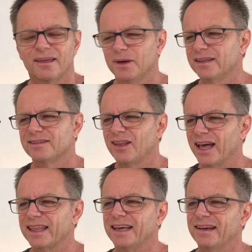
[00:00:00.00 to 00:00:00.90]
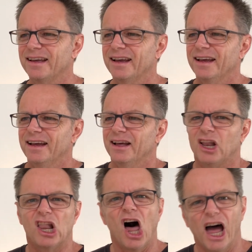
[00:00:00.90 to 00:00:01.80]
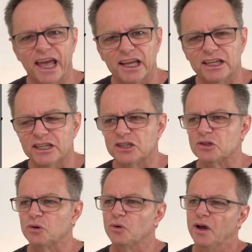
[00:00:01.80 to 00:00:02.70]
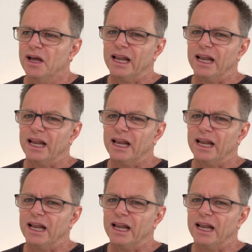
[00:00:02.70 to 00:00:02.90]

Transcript: I mean, it's not like they're lions or